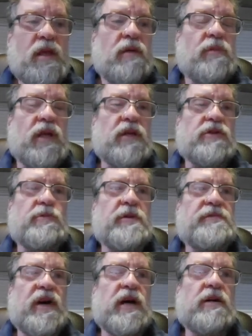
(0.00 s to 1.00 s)
because we
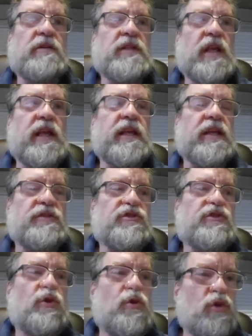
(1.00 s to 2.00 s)
found it
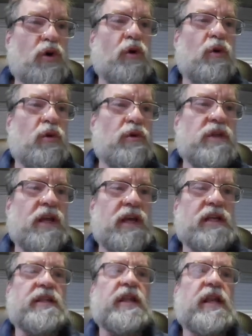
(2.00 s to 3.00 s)
gets too cold
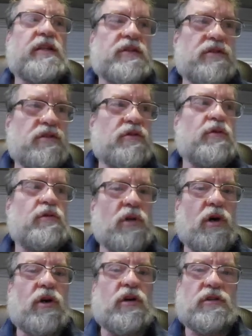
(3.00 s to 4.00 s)
and it takes too
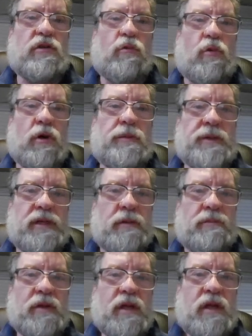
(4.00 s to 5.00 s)
long to warm it
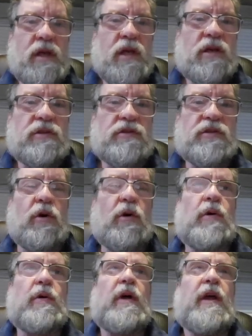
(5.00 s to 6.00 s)
up.
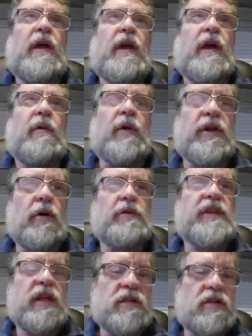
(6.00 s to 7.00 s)
So we
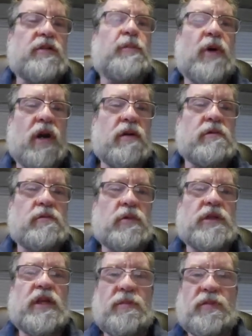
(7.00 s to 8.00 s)
don't think there's a problem
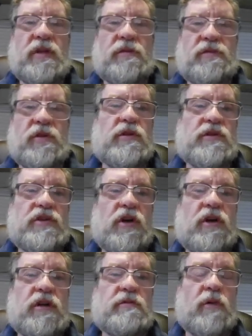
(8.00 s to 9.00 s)
with keeping the furnace
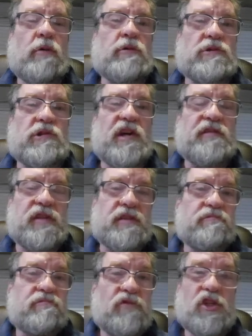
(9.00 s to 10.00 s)
on while we're driving.
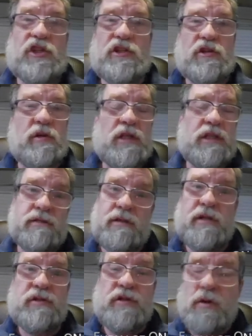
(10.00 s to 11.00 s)
If you disagree,
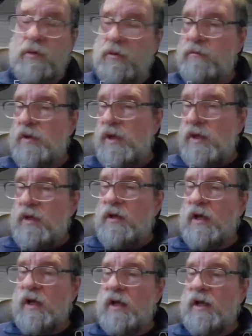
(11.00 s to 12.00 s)
let us know.
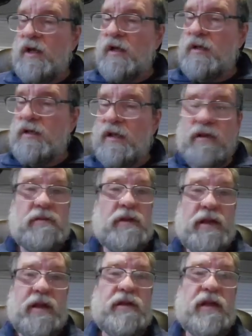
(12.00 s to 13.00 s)

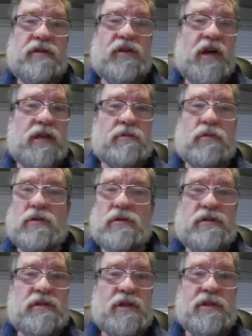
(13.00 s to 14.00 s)
And that's fine. We're
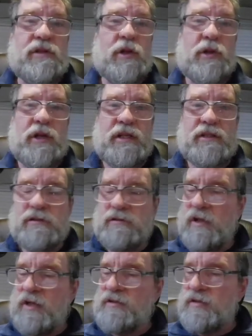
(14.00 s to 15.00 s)
still learning
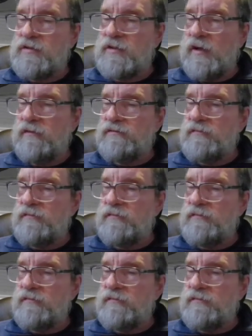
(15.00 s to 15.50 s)
lots of stuff.